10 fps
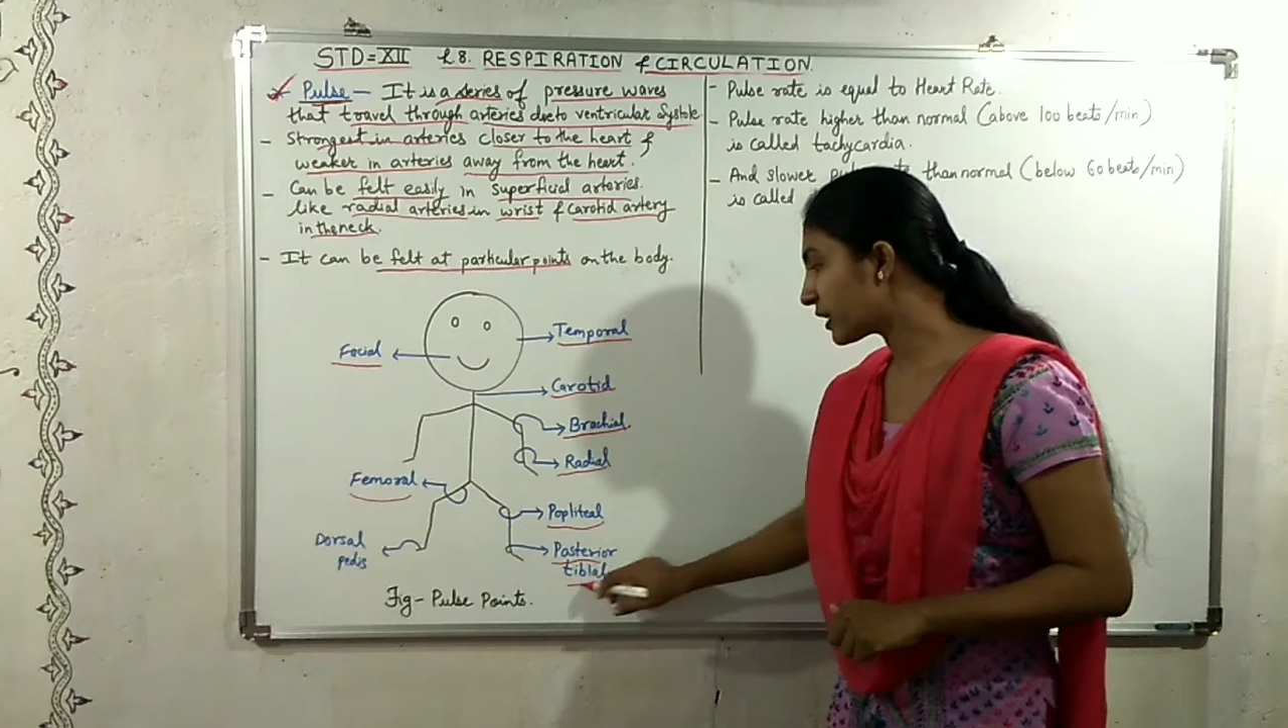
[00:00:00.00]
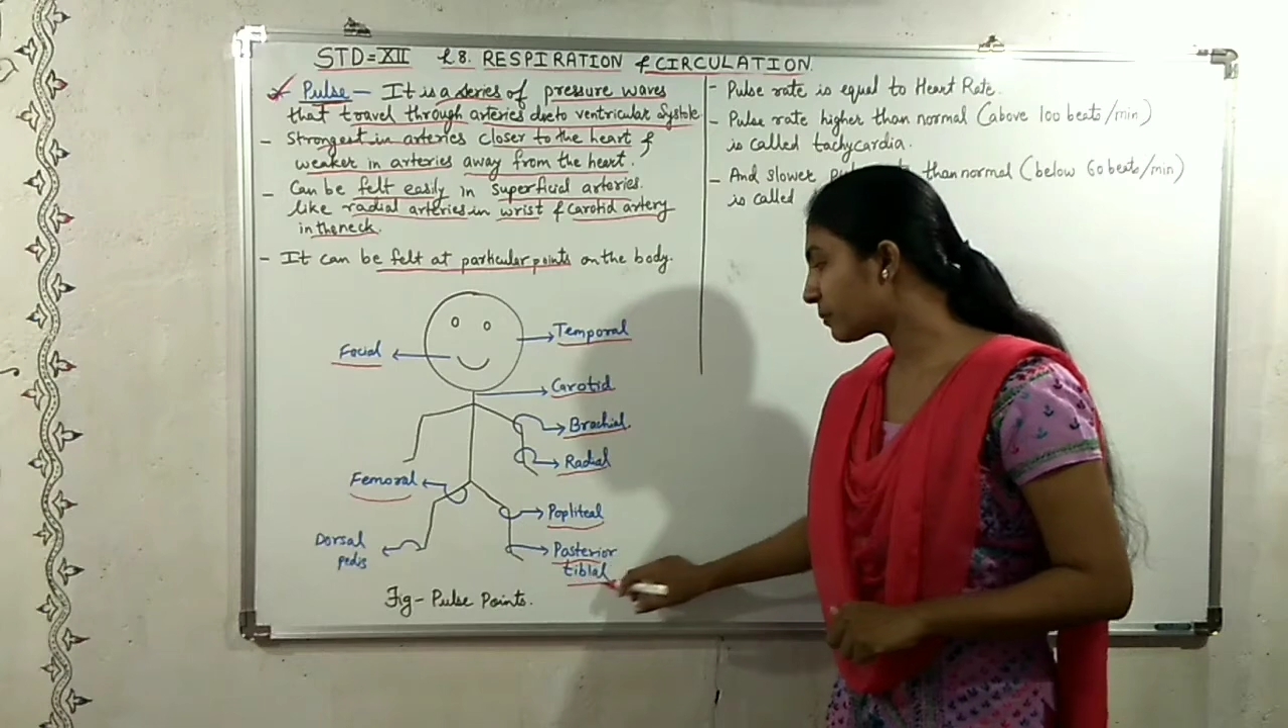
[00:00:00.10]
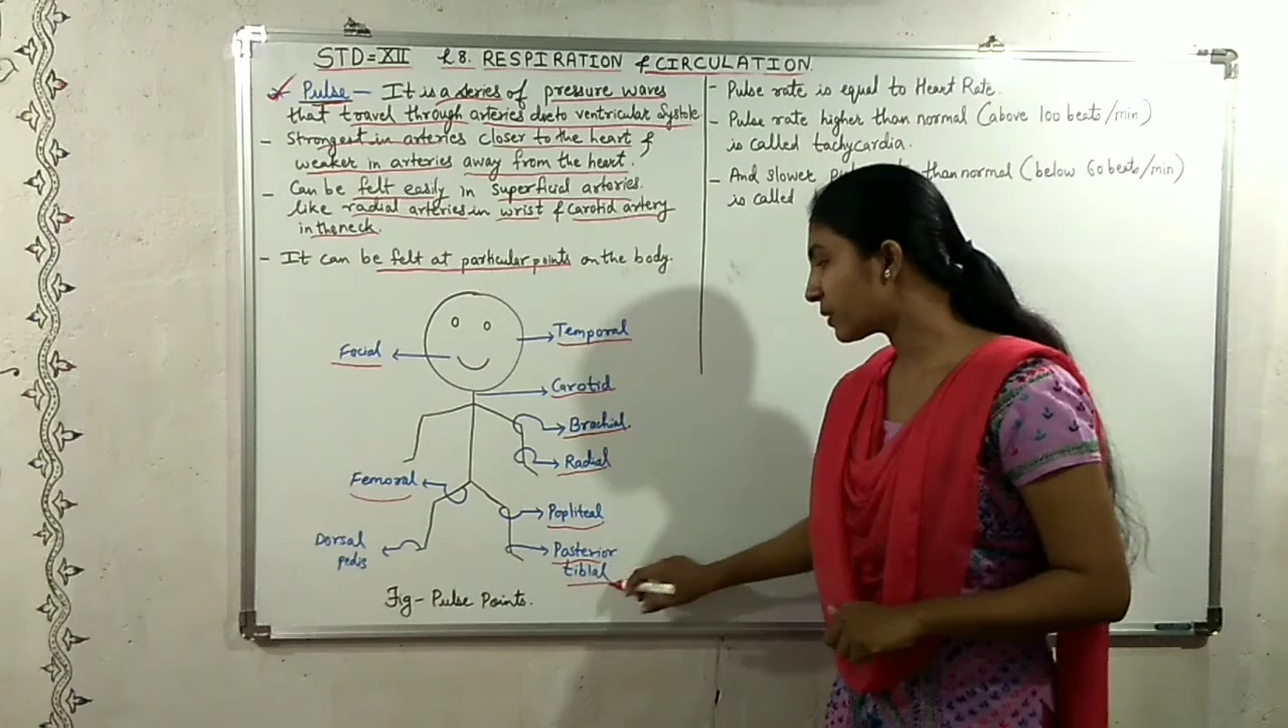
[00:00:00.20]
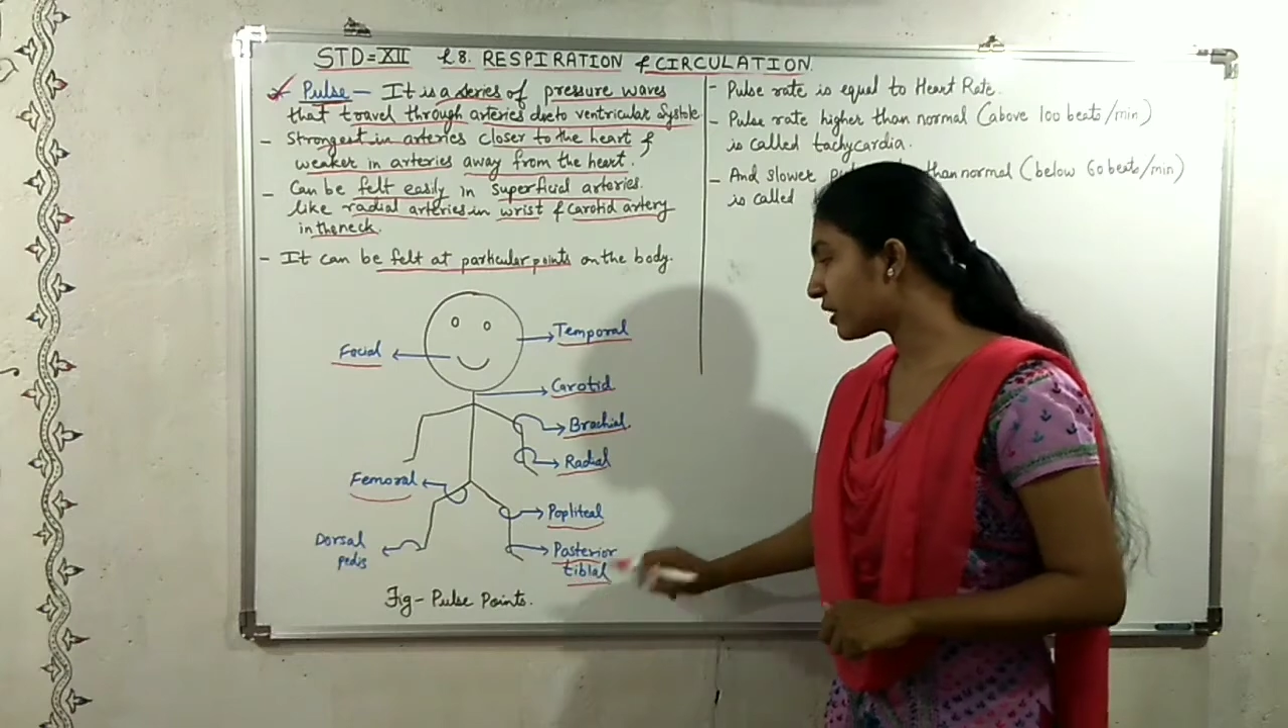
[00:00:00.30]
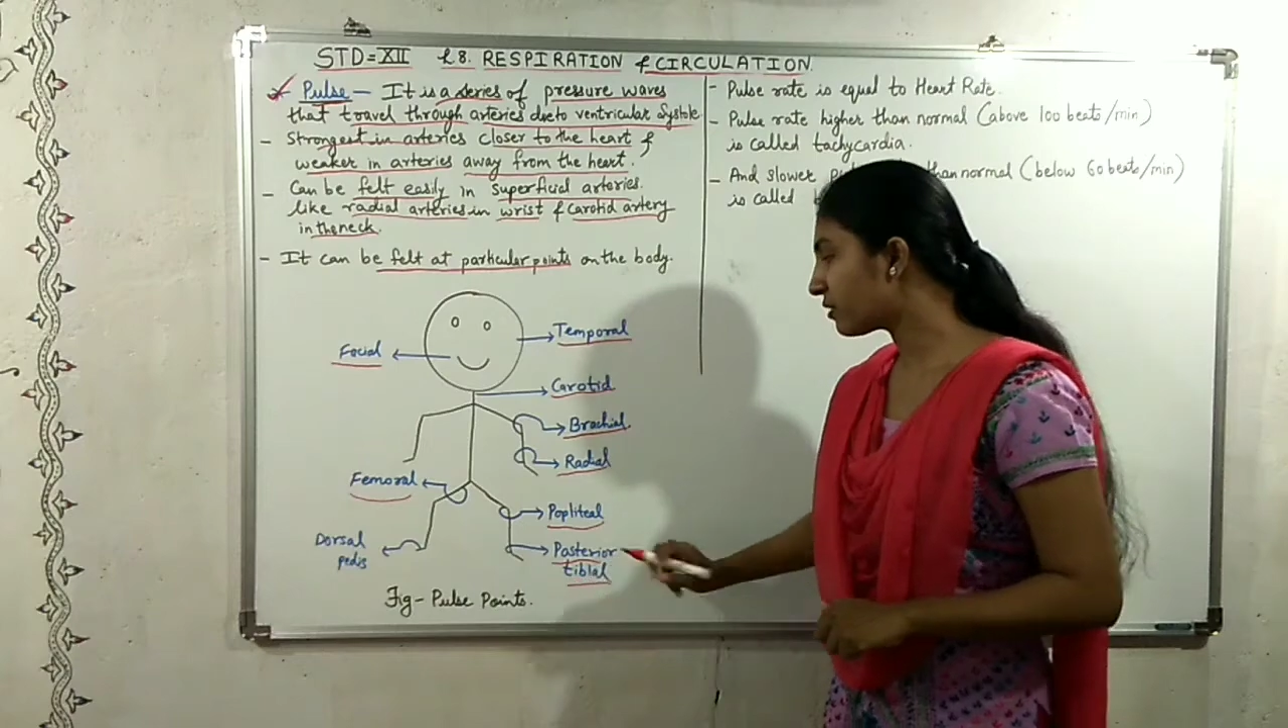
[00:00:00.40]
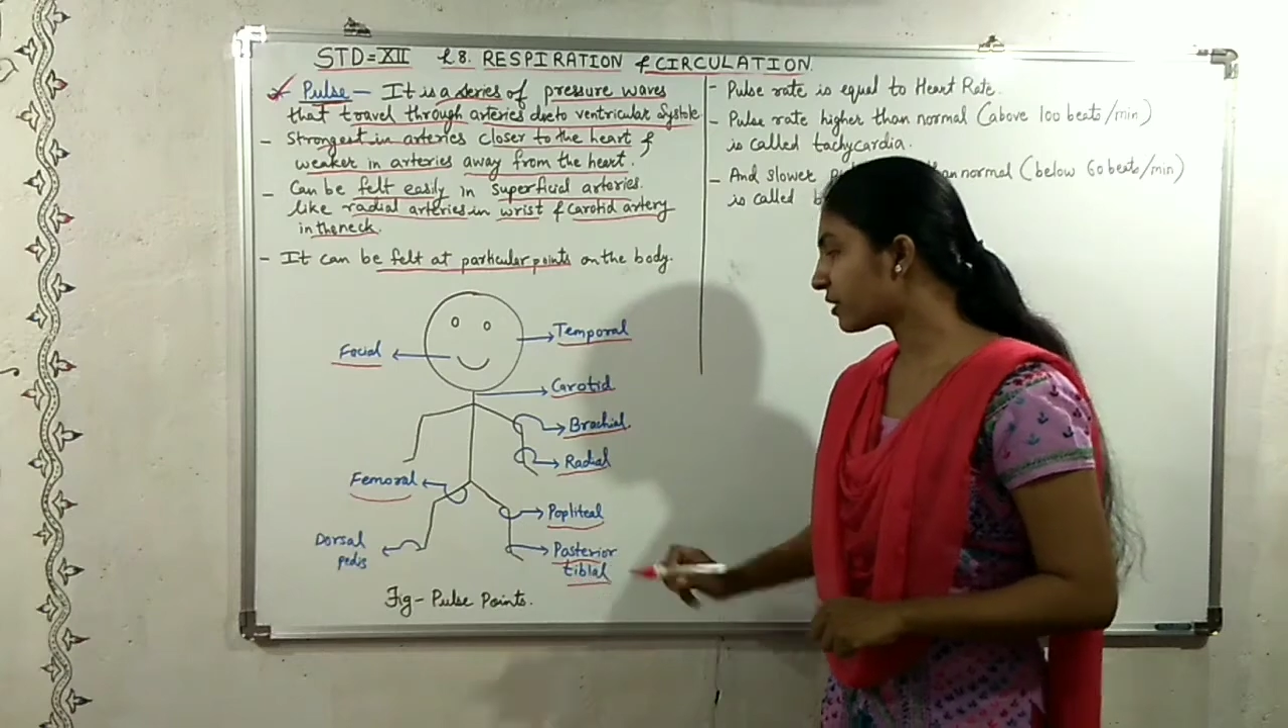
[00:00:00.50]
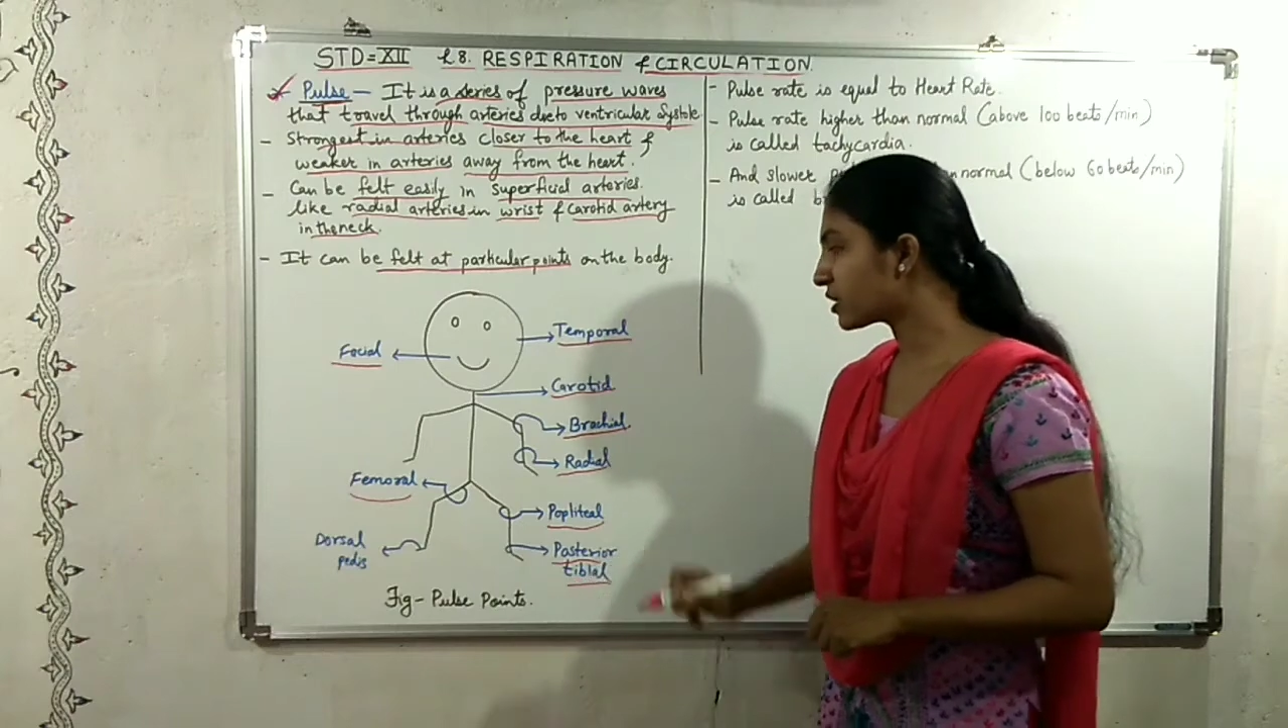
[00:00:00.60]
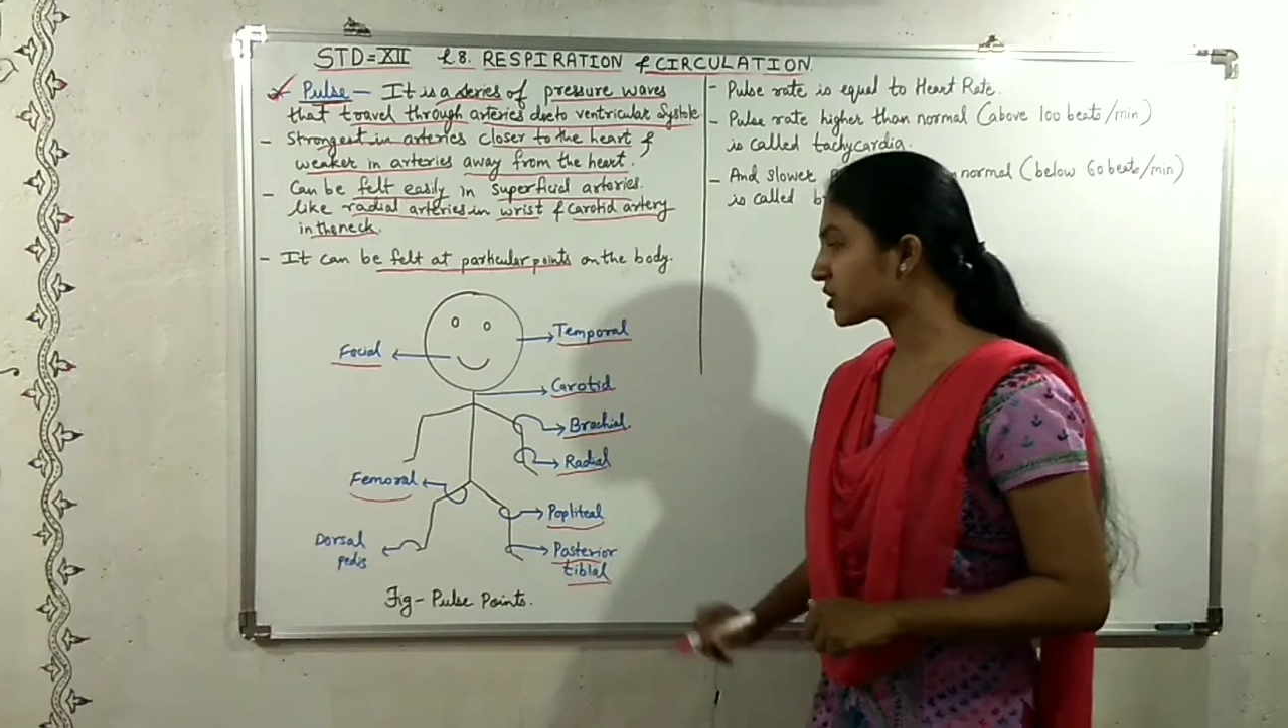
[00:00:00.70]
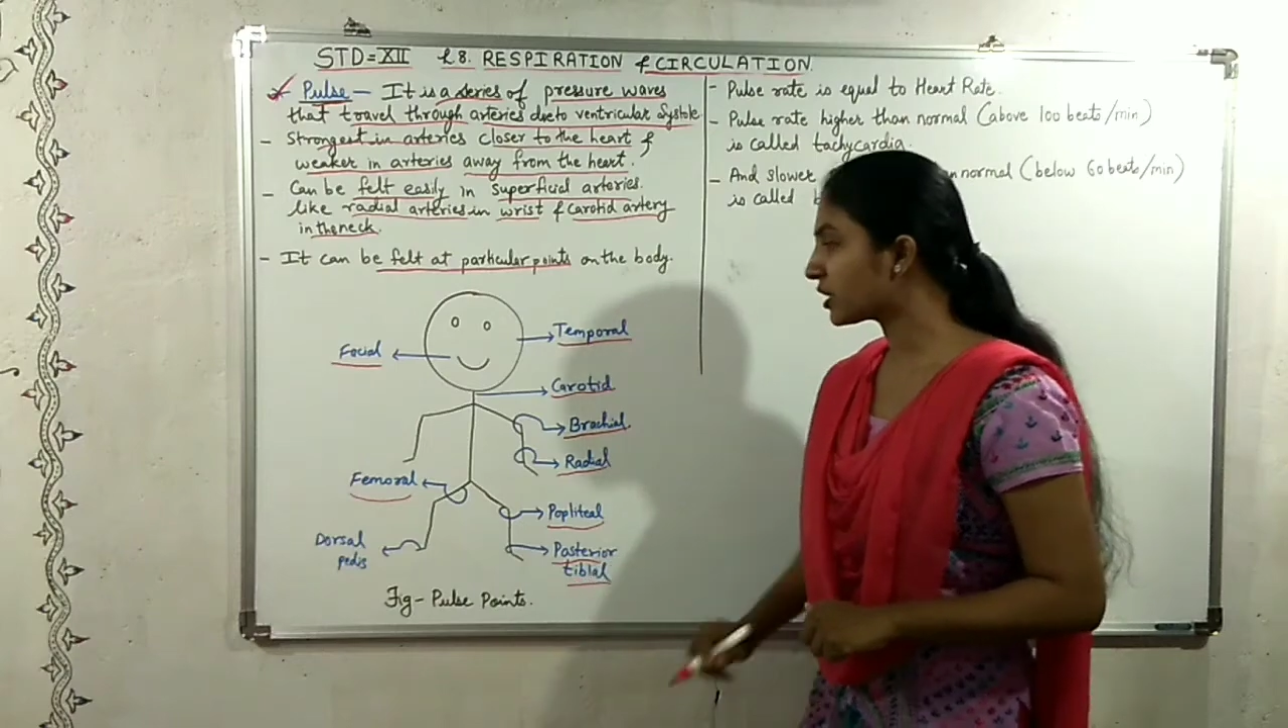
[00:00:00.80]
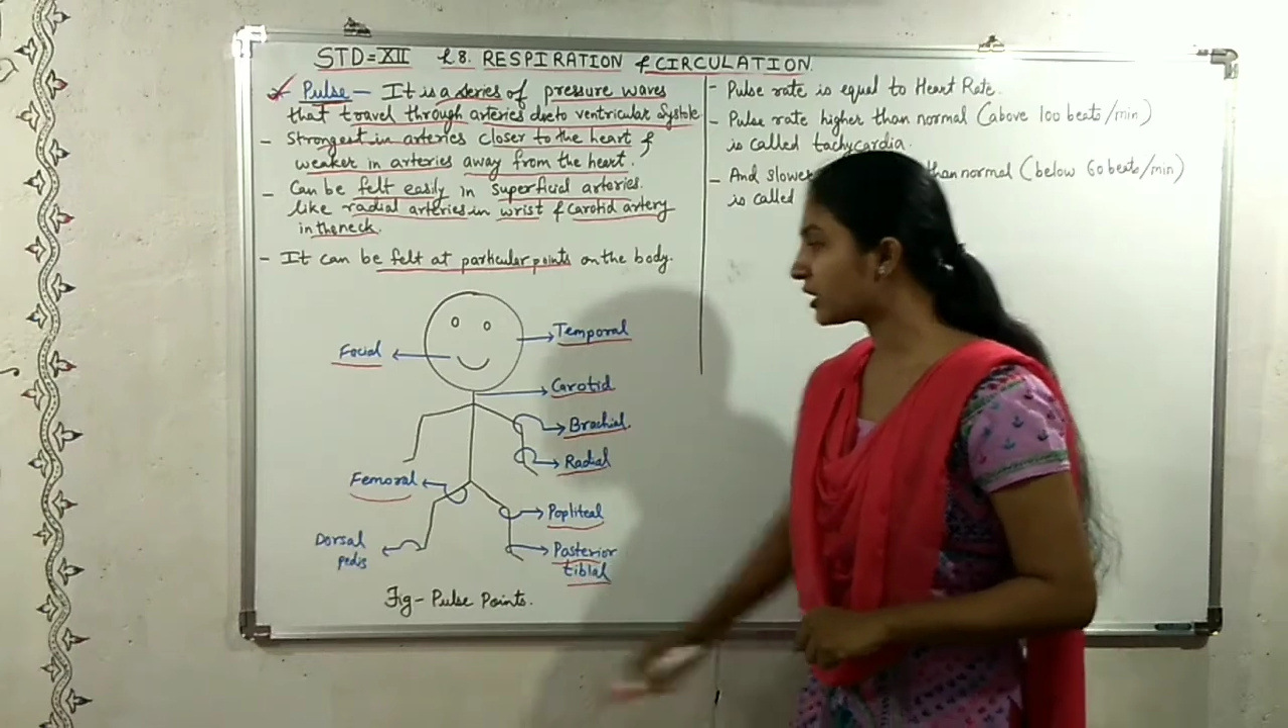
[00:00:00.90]
tibial
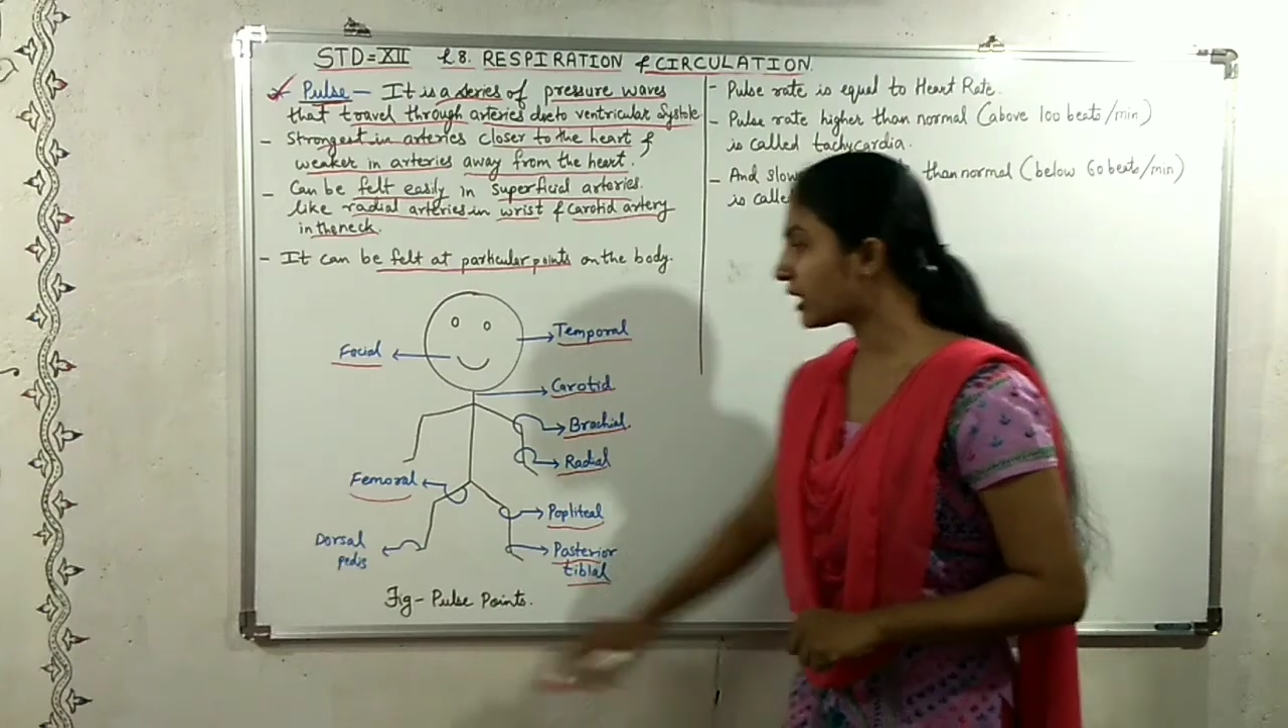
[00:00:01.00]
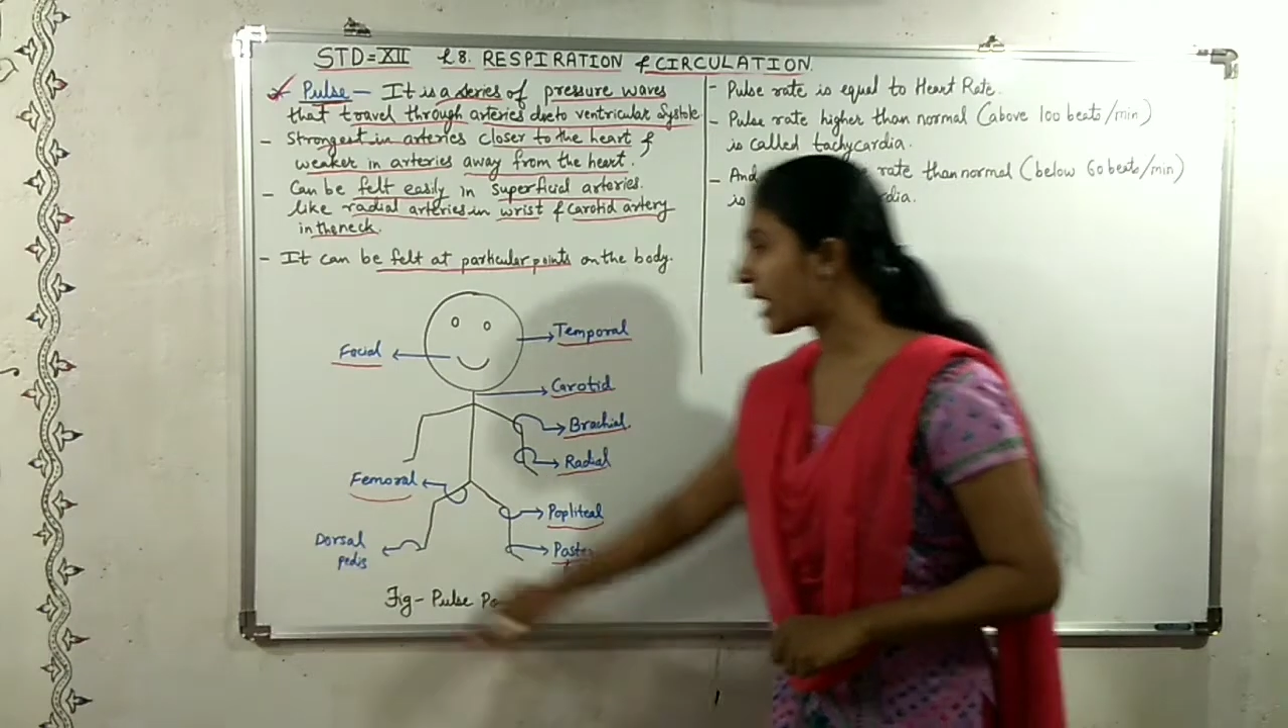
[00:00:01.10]
region,